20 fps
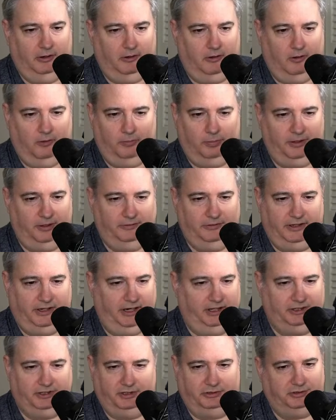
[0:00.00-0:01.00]
open that
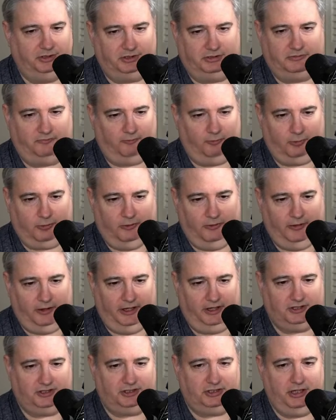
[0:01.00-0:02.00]
I did just for
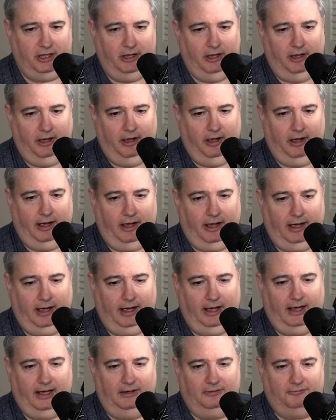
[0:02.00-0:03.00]
this.
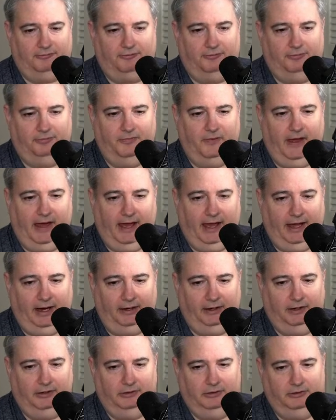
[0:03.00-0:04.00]
And from
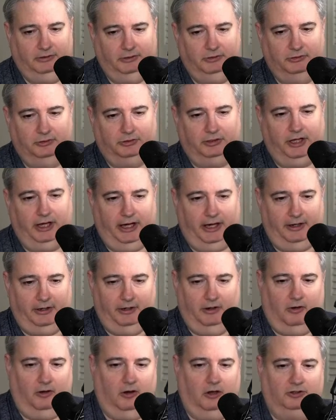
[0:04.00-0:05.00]
that, you'll get
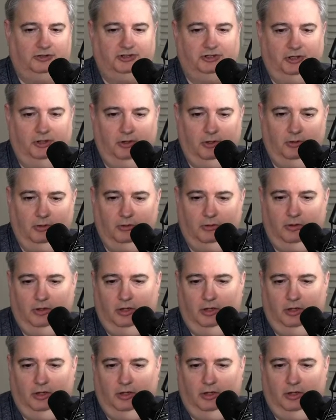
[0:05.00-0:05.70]
also